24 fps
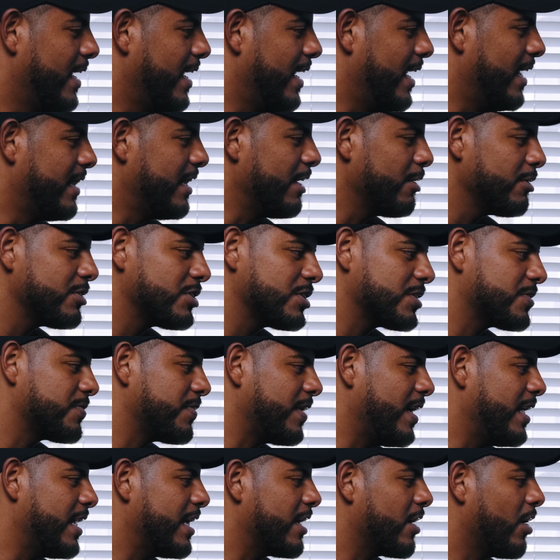and they're just
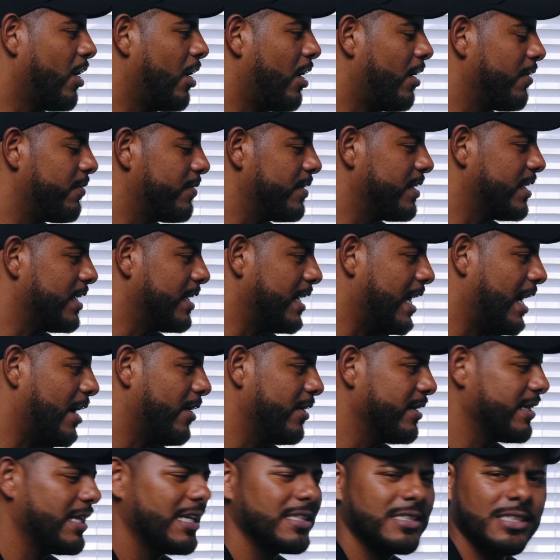fading off in and
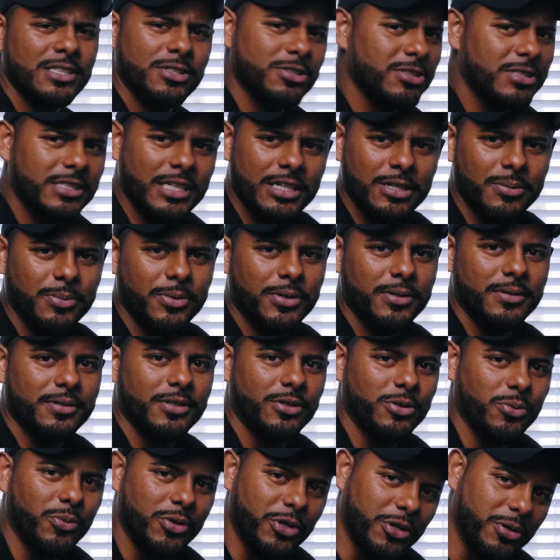out, and that's understandable.
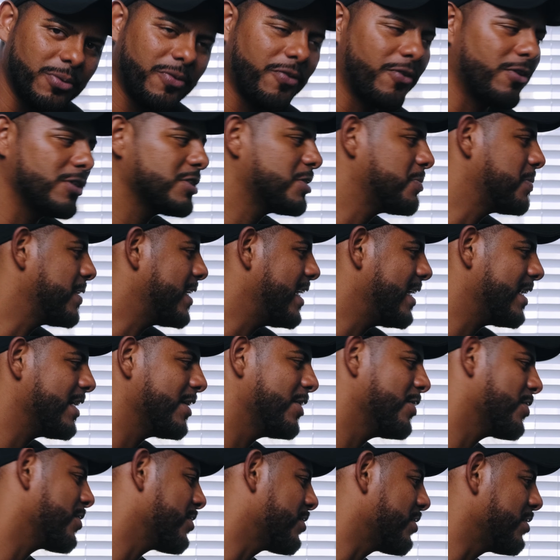When you're first
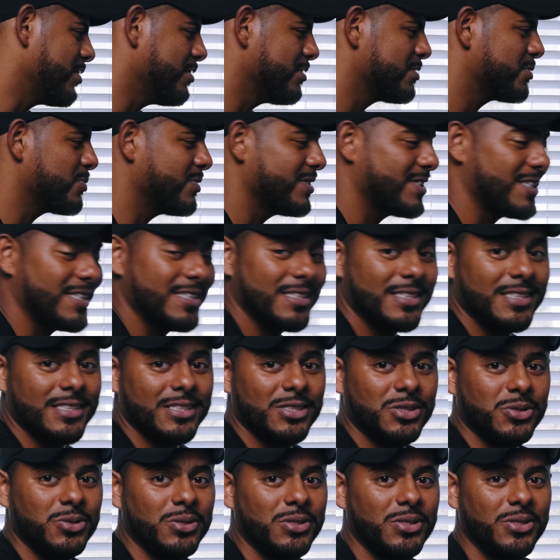beginning, you're gonna use what's
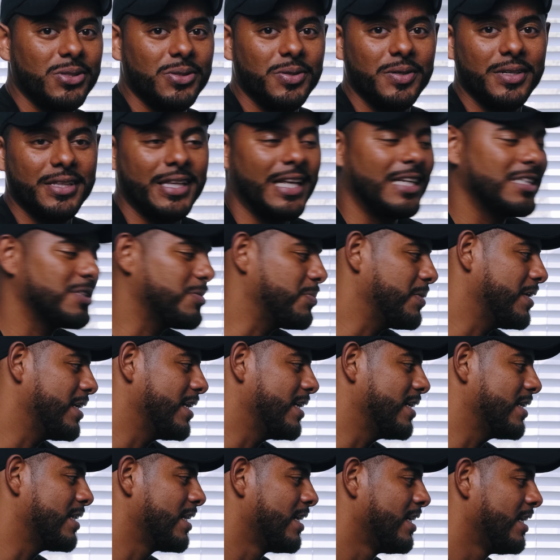easiest to you, and that's
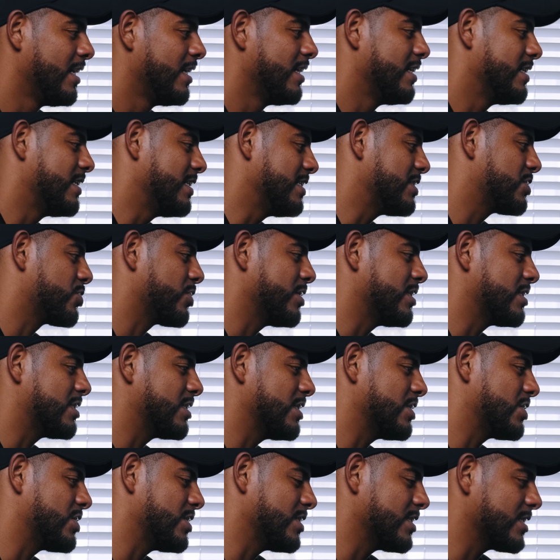being these
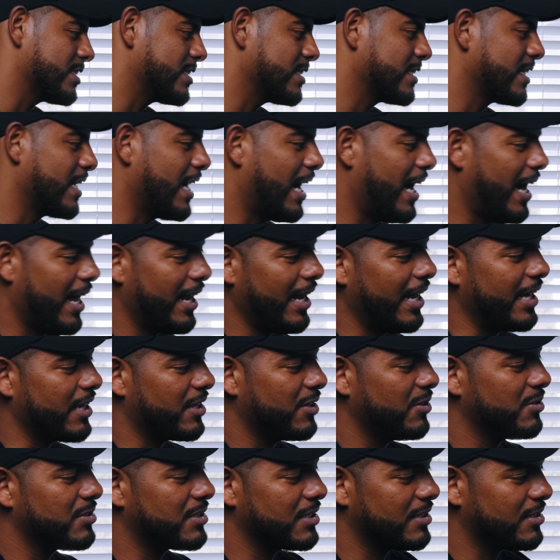transitions. I like
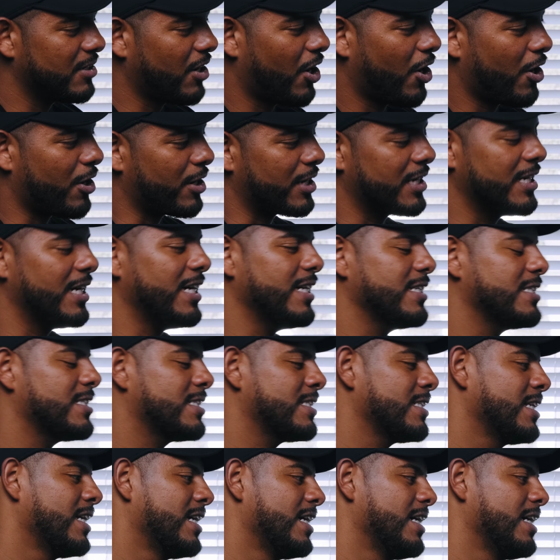using hard cuts,